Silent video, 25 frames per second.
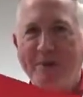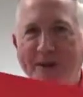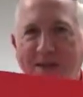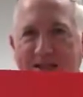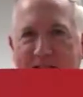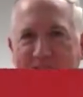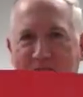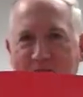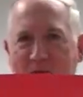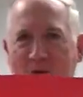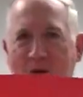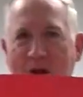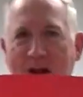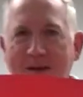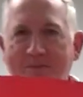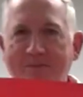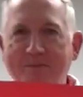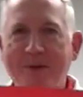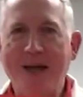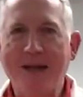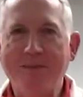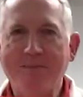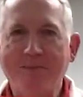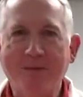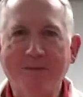piece of red
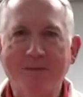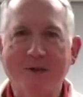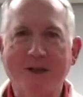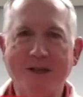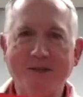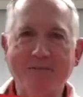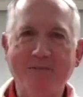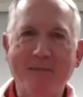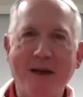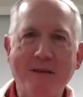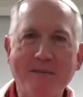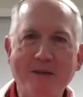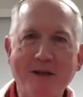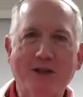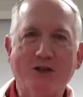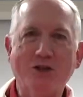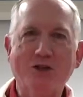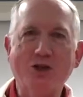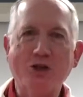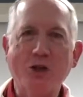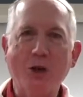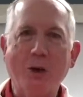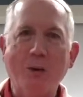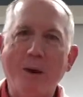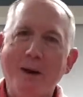paper because maybe it'll
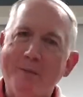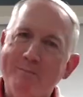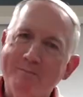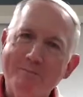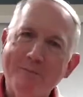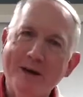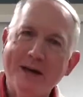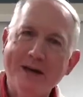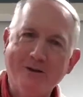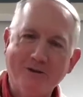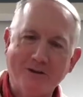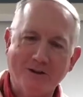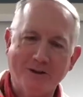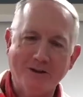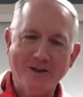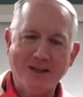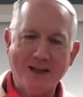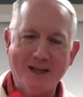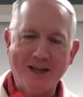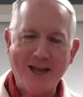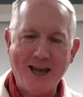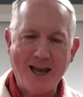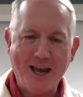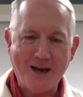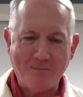show up better on the
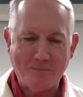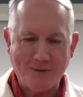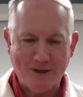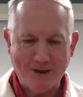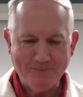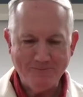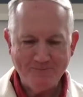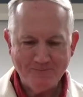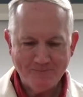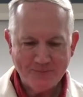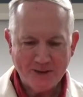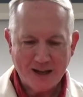camera.